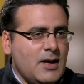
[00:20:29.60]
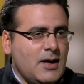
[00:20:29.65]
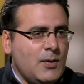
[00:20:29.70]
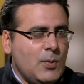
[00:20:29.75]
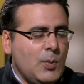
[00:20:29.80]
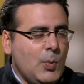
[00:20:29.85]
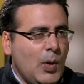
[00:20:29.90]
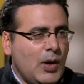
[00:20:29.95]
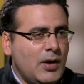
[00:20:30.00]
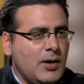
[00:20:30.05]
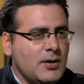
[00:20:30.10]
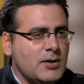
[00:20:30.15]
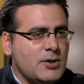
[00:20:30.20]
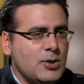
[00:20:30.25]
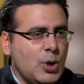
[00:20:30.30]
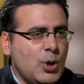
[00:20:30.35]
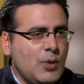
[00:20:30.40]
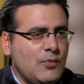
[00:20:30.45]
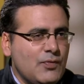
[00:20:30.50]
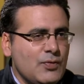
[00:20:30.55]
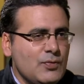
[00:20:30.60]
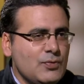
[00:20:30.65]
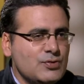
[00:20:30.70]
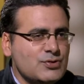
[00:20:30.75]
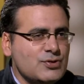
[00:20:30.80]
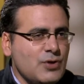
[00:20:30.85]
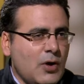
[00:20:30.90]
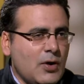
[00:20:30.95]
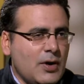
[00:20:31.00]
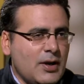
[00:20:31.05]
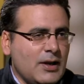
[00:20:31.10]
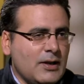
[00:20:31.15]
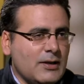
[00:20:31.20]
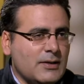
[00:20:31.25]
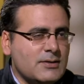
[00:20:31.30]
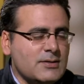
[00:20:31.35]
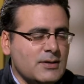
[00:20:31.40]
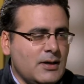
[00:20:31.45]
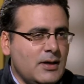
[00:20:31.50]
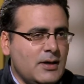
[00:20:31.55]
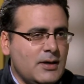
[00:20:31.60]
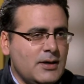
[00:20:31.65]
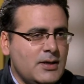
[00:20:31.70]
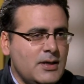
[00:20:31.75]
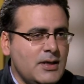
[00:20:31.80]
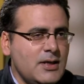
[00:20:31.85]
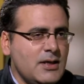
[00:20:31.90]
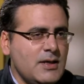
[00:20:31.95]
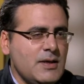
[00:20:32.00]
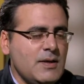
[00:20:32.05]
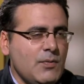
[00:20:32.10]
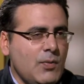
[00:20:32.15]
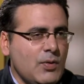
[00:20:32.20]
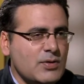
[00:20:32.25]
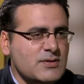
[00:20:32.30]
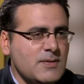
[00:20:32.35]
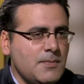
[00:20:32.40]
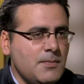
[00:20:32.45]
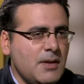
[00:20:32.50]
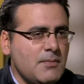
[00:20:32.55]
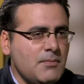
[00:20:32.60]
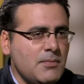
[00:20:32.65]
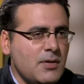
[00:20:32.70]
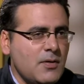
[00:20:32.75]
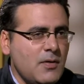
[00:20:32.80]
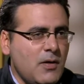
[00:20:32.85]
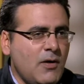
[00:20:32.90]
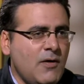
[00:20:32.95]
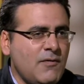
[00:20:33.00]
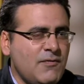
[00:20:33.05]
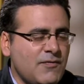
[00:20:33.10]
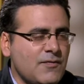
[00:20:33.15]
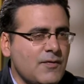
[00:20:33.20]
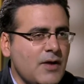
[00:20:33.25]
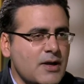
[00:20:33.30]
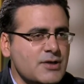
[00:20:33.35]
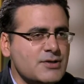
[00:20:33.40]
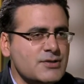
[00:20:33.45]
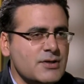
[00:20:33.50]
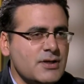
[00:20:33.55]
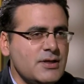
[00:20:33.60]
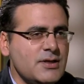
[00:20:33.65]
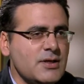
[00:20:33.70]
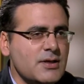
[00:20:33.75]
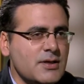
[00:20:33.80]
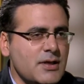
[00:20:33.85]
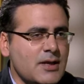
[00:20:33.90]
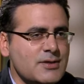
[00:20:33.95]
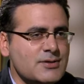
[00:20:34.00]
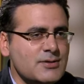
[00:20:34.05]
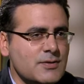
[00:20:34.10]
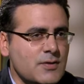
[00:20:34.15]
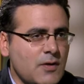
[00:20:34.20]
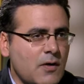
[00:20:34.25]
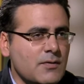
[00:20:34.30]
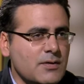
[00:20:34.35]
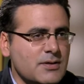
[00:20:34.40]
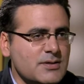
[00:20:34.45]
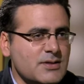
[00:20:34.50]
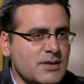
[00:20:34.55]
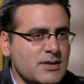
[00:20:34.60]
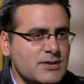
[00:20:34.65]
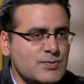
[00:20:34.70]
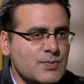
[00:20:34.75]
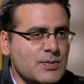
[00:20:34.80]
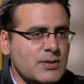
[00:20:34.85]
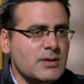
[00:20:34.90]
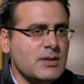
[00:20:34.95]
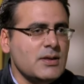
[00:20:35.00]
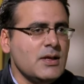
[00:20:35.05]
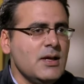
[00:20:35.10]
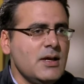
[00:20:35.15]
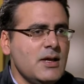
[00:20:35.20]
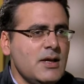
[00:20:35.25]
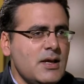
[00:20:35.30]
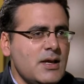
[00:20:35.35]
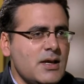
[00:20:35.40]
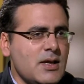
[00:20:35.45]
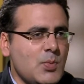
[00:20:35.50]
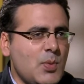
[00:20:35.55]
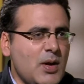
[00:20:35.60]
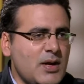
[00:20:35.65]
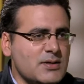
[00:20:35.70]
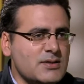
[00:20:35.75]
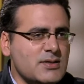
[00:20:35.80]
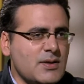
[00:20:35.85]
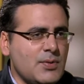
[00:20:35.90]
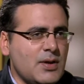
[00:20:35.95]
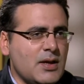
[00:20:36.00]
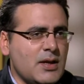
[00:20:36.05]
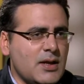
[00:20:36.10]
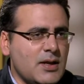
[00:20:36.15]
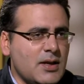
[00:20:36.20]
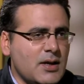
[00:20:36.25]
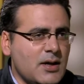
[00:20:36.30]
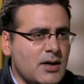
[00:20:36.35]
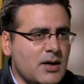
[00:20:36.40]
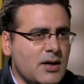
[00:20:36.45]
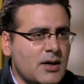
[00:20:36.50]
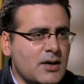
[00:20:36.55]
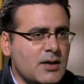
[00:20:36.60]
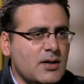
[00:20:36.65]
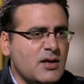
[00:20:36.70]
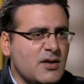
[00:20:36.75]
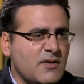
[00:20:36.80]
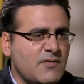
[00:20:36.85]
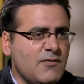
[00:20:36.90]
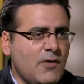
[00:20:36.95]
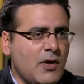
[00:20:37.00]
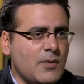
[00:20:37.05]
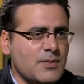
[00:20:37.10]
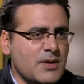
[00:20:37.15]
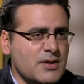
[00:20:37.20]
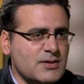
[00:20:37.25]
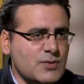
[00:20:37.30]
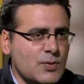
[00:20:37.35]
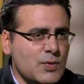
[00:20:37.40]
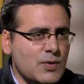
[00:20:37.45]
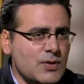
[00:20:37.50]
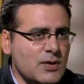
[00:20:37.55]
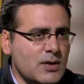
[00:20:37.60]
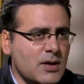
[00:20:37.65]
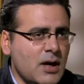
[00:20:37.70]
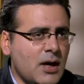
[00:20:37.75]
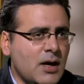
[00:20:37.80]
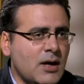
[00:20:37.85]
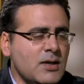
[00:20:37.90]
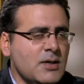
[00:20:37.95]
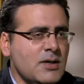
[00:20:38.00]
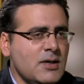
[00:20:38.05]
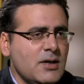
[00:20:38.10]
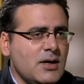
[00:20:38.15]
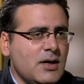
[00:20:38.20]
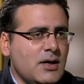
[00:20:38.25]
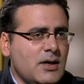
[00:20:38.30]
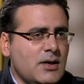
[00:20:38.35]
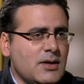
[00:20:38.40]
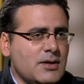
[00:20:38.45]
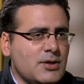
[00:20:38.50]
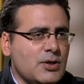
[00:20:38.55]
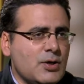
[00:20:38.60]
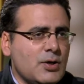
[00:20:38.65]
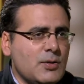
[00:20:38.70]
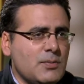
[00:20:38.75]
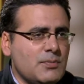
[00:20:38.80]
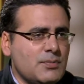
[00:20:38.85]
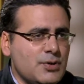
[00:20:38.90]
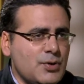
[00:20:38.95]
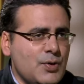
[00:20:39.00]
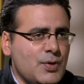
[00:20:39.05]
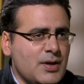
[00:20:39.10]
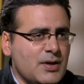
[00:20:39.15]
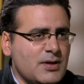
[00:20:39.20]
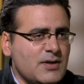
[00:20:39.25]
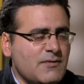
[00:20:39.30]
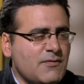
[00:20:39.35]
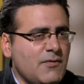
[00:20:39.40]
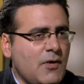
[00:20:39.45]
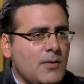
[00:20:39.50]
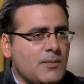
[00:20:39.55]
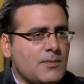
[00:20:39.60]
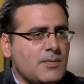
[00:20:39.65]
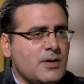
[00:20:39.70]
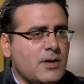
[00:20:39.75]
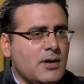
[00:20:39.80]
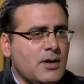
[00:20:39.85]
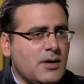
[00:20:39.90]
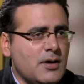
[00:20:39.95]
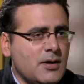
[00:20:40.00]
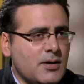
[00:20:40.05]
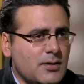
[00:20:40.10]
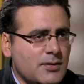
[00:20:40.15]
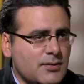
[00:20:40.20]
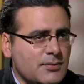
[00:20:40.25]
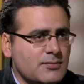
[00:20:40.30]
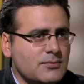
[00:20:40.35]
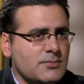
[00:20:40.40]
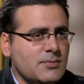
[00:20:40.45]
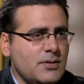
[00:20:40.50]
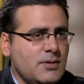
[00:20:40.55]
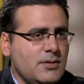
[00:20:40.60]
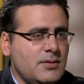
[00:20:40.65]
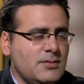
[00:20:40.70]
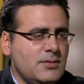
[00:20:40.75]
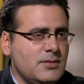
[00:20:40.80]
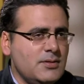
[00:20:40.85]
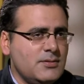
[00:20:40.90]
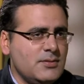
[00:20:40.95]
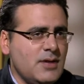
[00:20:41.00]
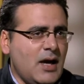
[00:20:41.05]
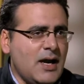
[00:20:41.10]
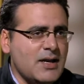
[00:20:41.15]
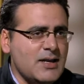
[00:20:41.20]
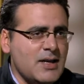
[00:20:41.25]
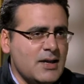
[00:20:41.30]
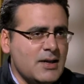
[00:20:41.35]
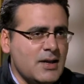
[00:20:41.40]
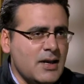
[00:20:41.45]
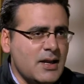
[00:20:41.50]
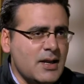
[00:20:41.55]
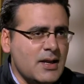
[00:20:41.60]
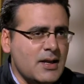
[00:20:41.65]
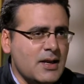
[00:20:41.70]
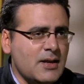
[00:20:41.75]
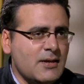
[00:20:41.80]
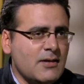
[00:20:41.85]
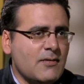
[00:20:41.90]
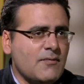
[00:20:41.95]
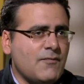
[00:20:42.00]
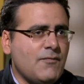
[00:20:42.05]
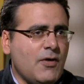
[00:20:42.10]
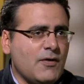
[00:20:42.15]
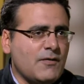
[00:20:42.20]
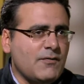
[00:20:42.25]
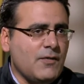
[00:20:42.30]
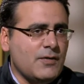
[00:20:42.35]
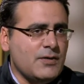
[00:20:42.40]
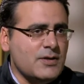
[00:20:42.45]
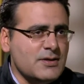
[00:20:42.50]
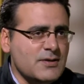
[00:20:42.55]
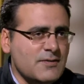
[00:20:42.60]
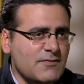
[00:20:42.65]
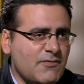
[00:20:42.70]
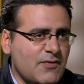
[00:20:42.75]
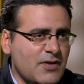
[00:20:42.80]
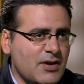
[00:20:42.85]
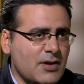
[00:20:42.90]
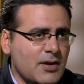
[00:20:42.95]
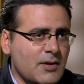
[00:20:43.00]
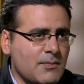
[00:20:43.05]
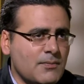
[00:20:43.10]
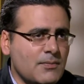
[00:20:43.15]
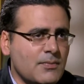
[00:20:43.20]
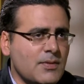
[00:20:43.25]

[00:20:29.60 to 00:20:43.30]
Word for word: What are your views on it? He was a member of Indian National Congress as well. He went away. He formed his own, unit. He formed the INA and fought for the freedom